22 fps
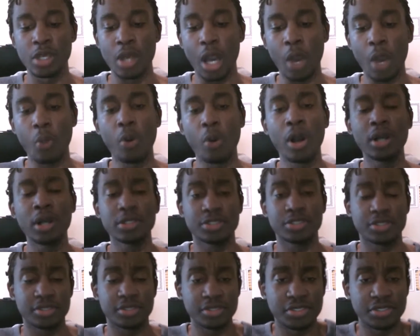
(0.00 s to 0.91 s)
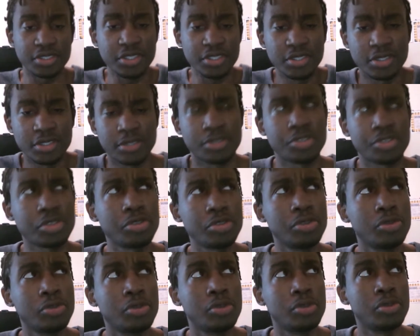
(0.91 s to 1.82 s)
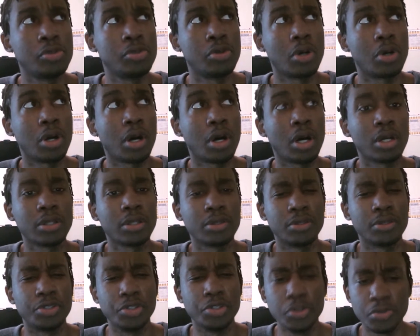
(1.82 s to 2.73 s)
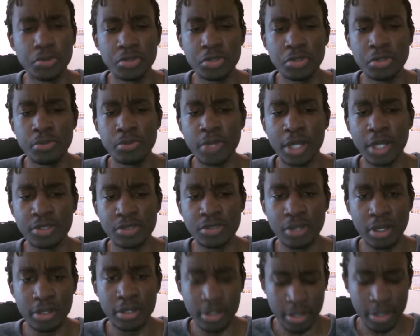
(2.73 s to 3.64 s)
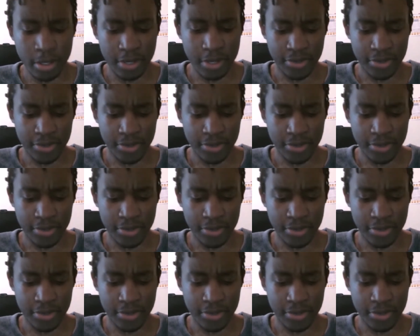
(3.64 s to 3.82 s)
I watched season 2 on YouTube not too long ago.